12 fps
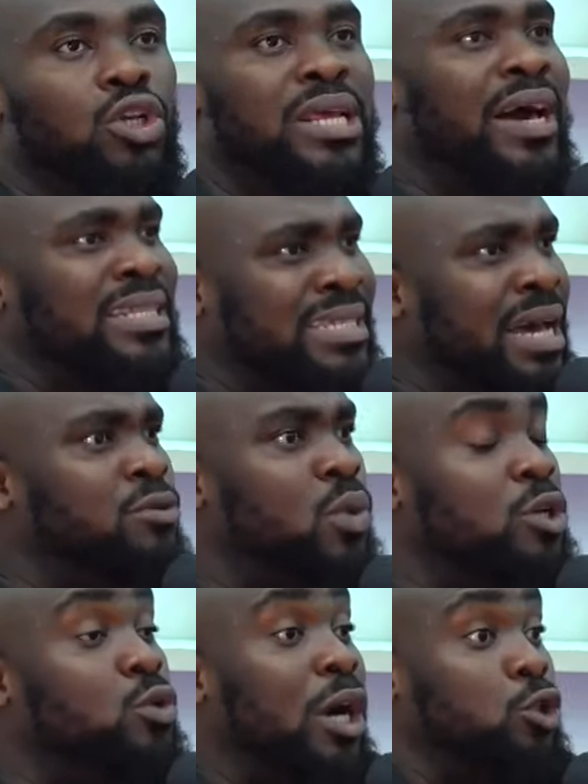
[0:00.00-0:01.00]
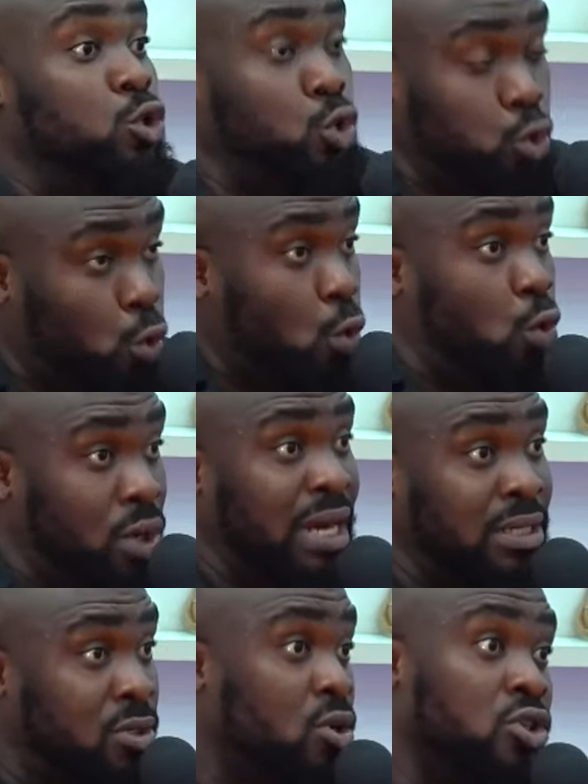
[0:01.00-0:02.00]
there are times when you are sure
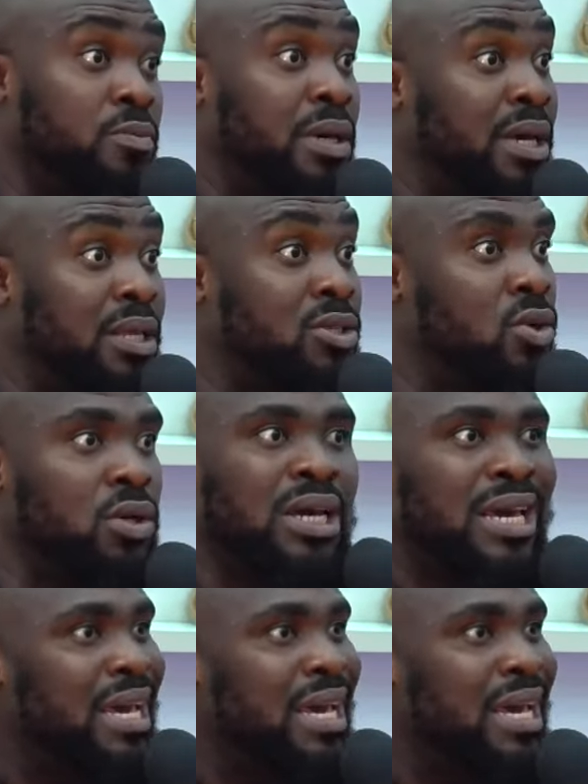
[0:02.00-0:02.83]
that this is going to be a hit song.